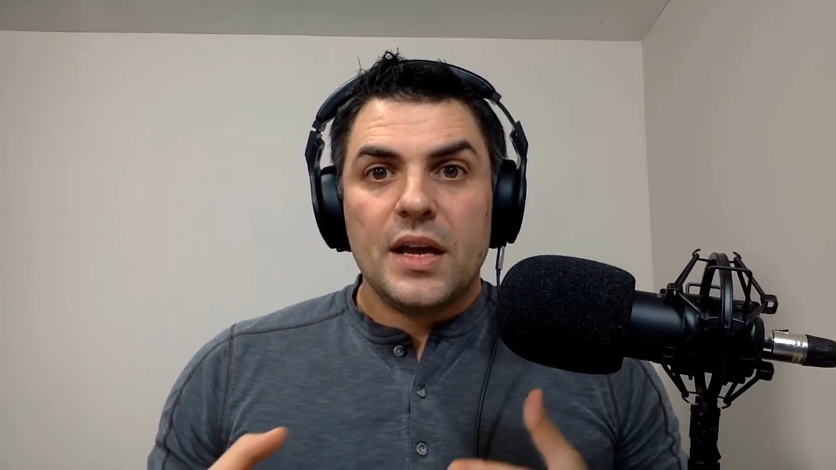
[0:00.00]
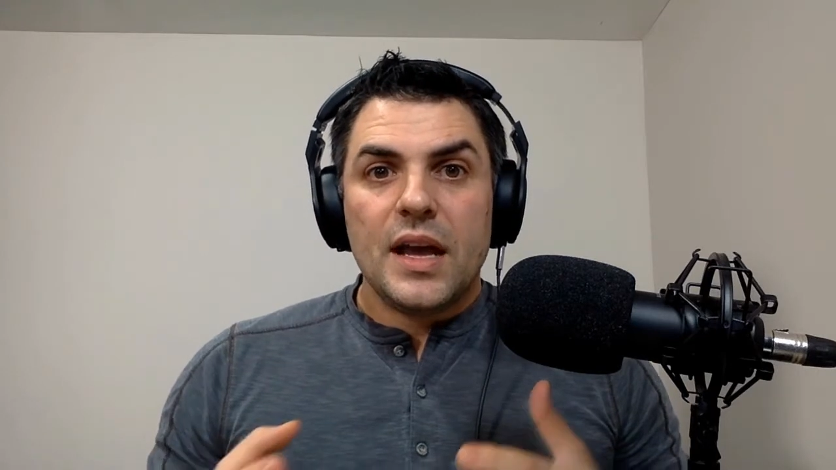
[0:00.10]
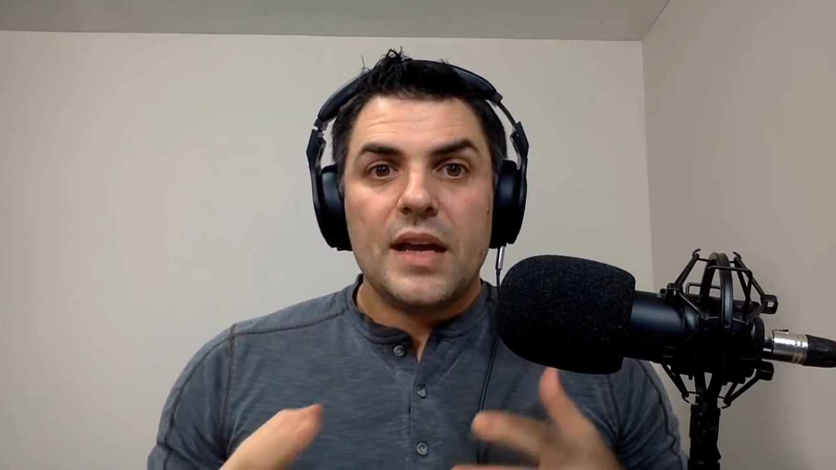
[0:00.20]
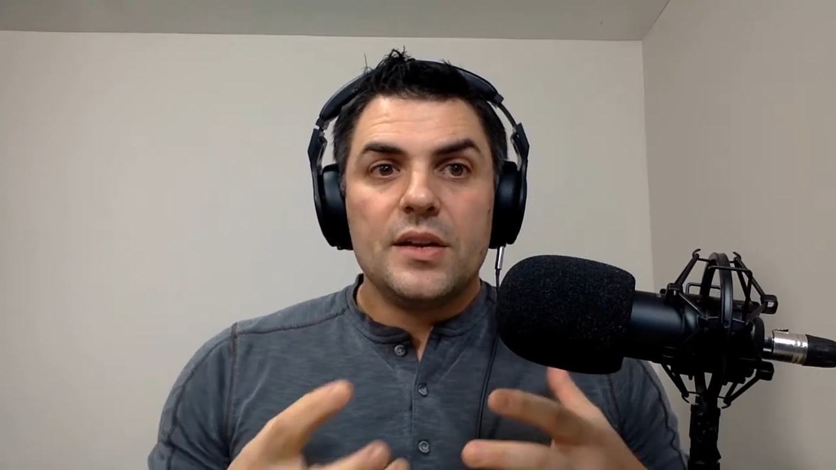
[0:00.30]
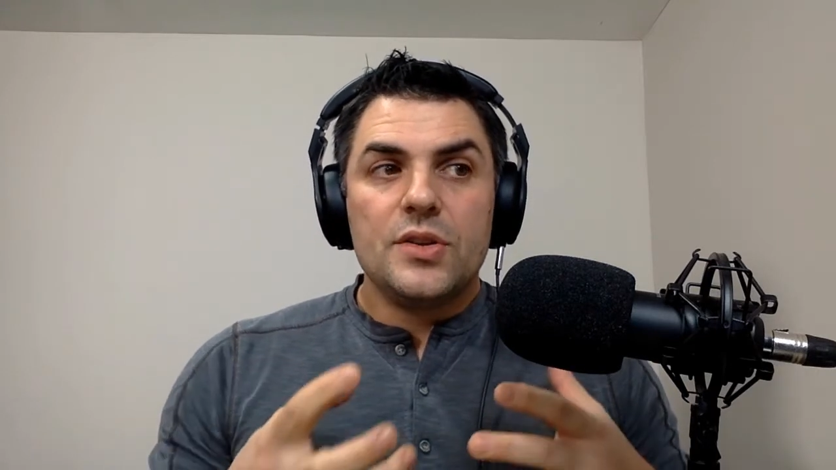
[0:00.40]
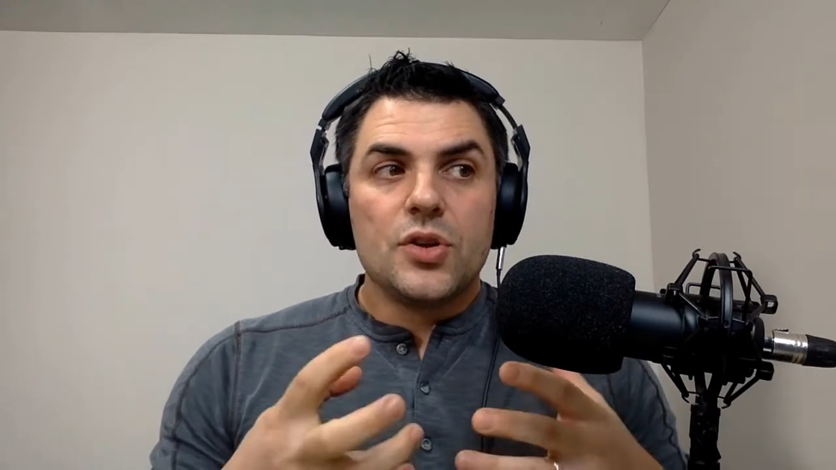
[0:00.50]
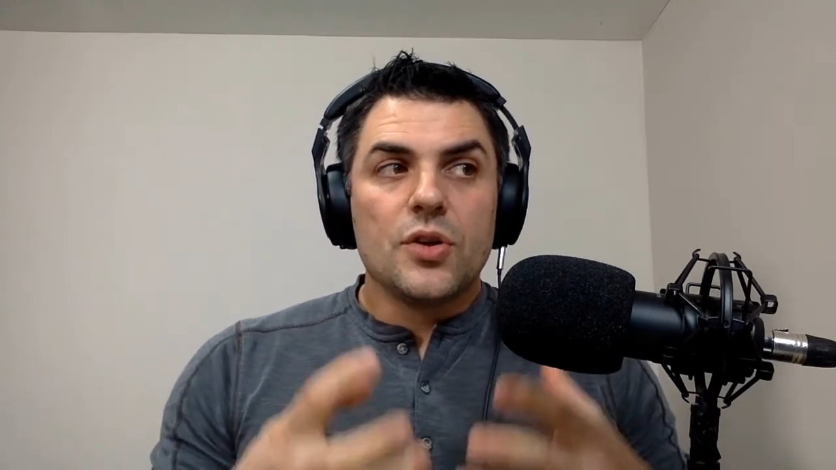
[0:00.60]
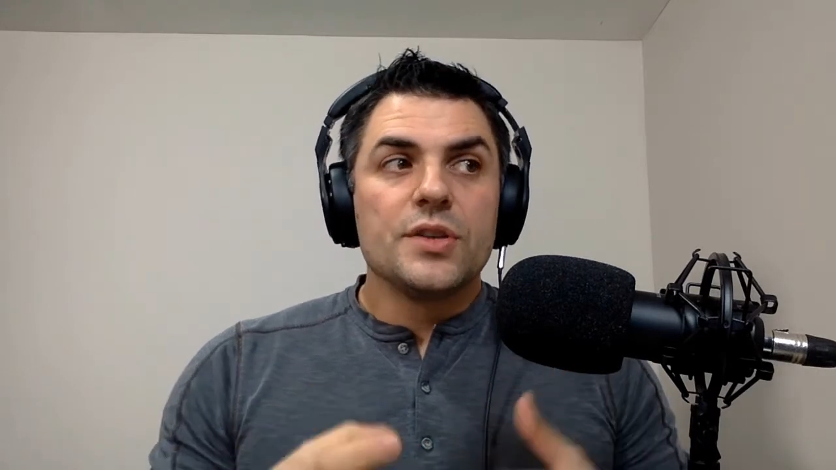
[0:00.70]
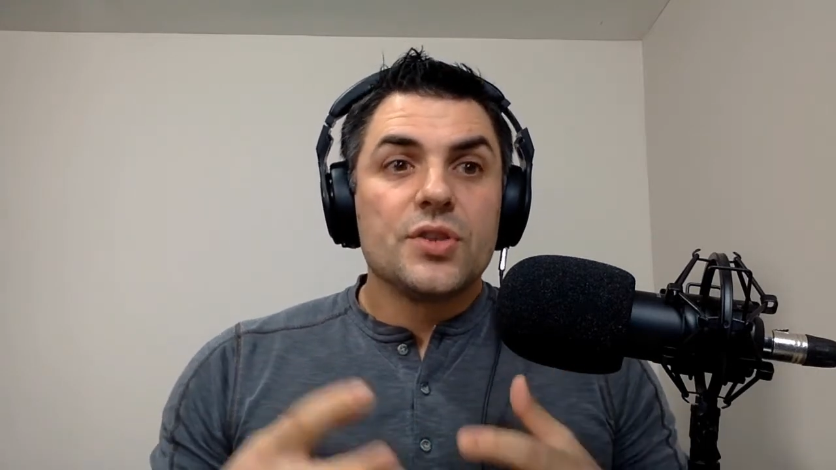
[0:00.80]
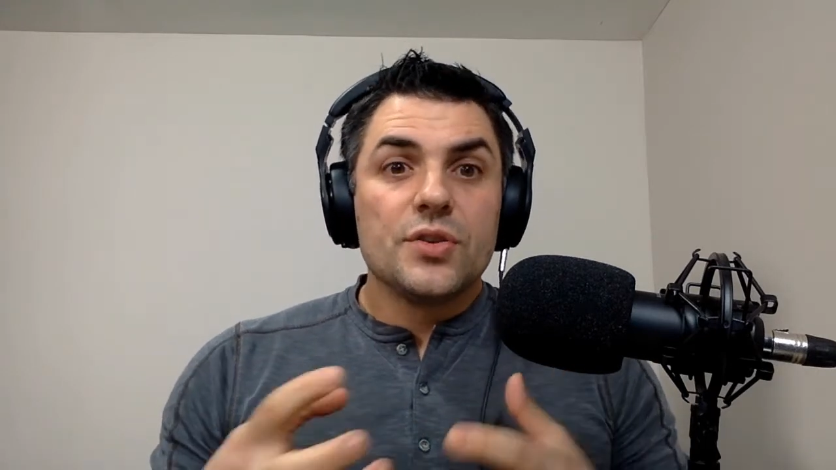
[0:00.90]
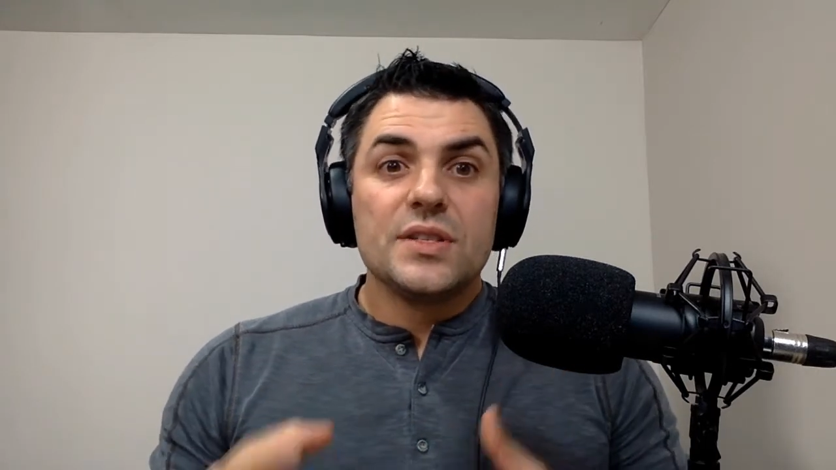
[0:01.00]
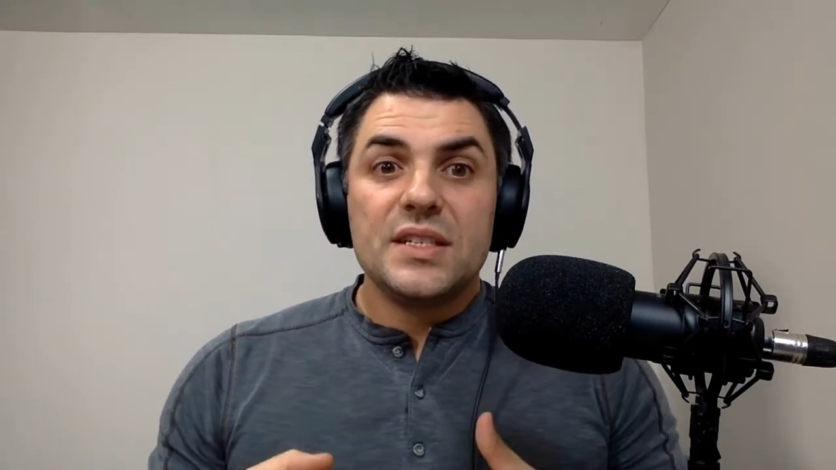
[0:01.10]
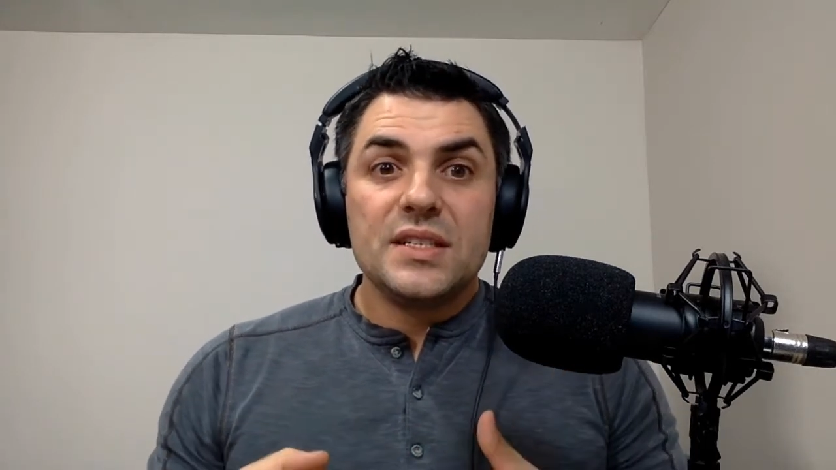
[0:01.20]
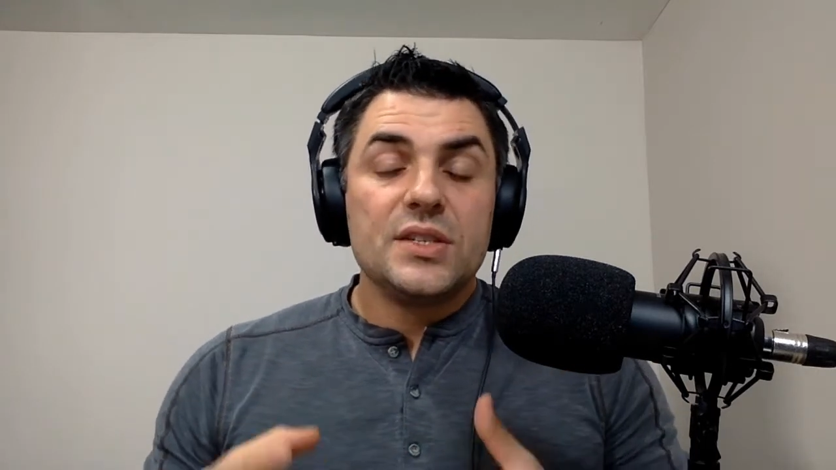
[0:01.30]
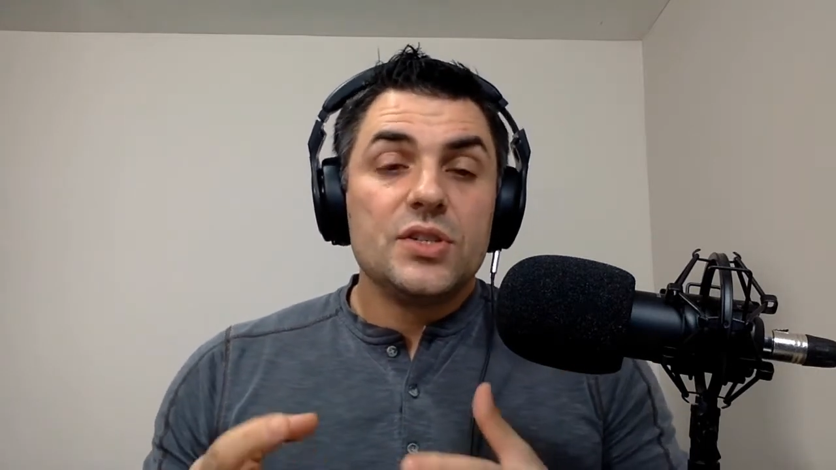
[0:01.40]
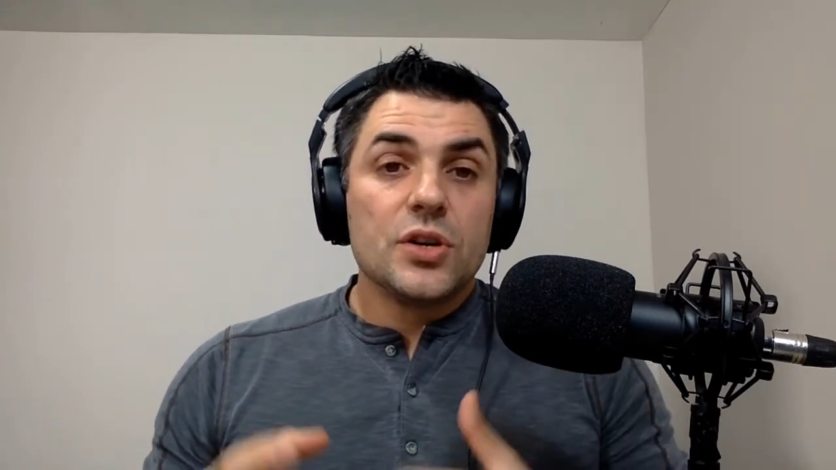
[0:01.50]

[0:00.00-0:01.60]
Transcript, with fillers: and during certain seasons,